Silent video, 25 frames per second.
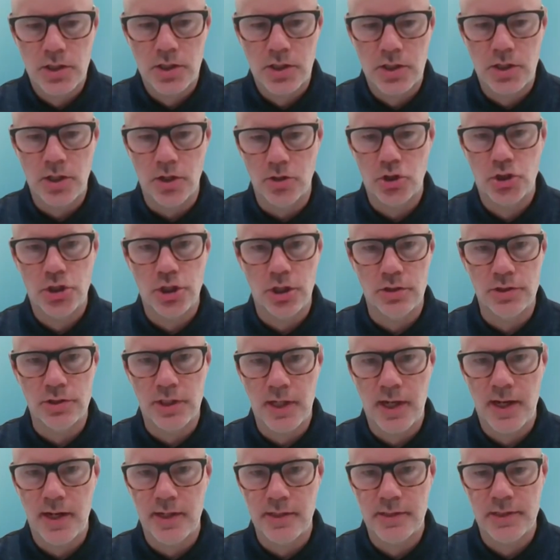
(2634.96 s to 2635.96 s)
Coach Jones, I
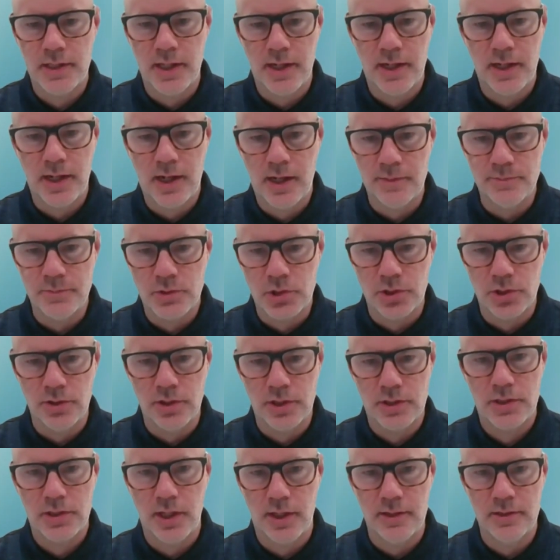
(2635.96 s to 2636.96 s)
gotta say, I'm so
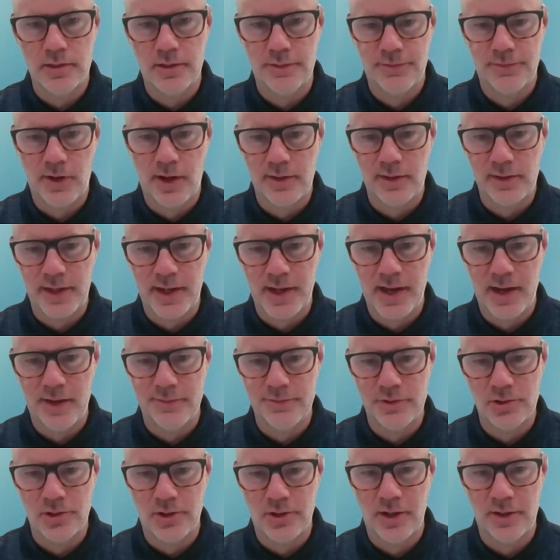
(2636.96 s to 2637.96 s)
excited to finally
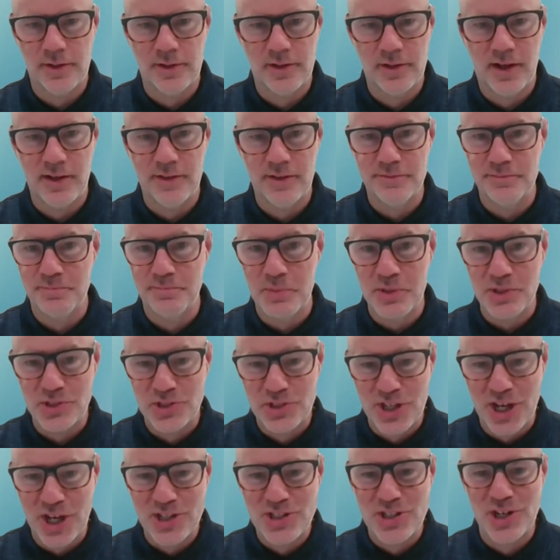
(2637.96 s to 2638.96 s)
have you on. I've been
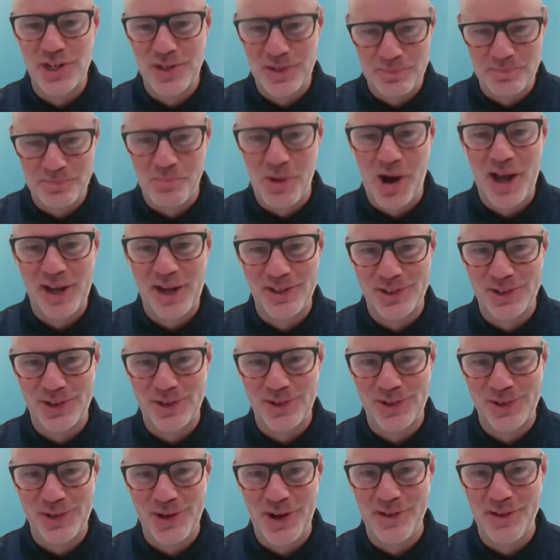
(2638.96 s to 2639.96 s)
such an
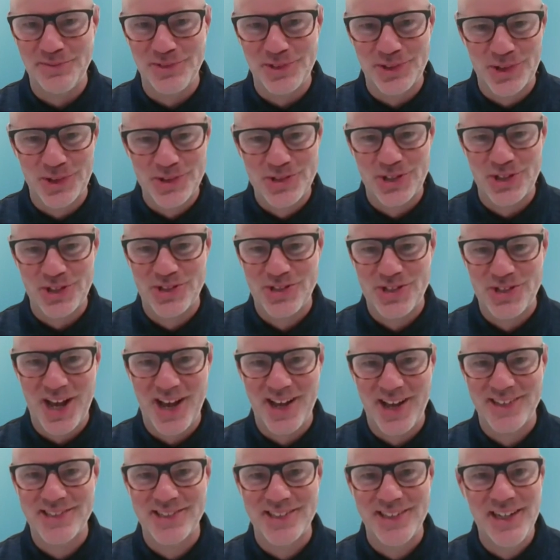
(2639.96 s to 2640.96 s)
admirer of your
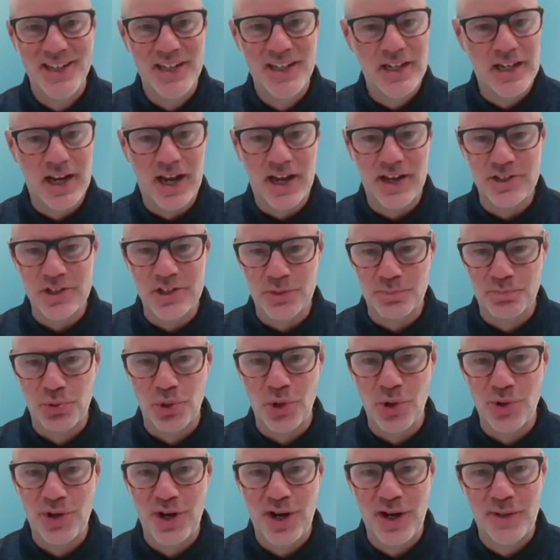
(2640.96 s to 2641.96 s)
success and your
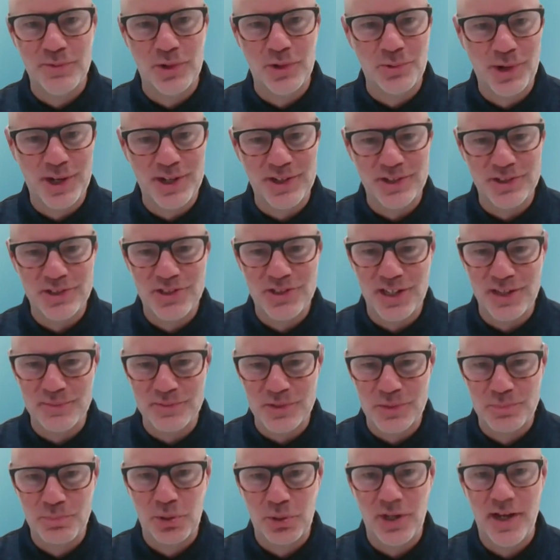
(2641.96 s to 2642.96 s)
program, the way your
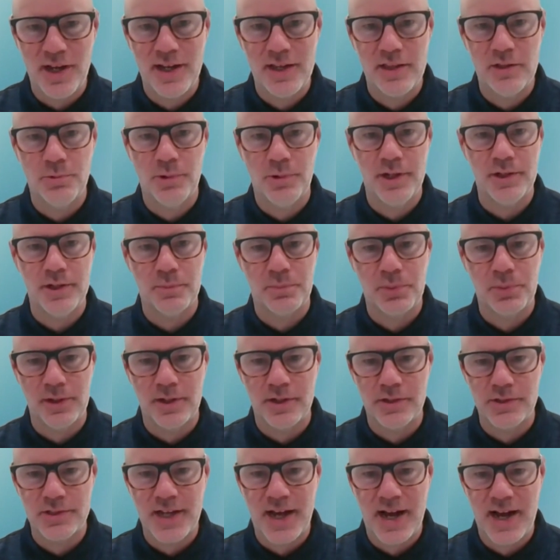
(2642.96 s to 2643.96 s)
teams play, the way your
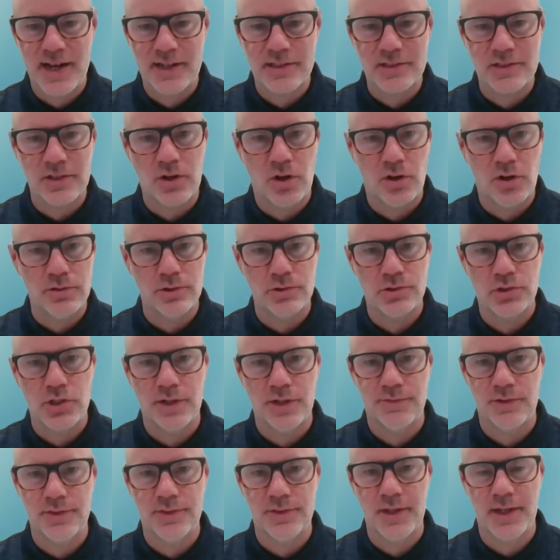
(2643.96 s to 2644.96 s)
players act, and all those
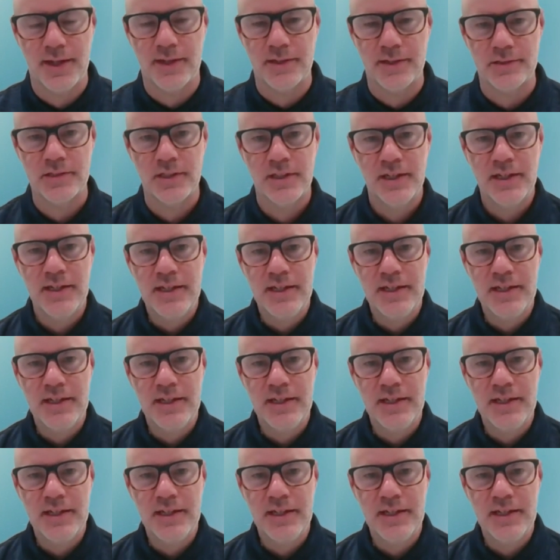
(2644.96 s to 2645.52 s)
different things.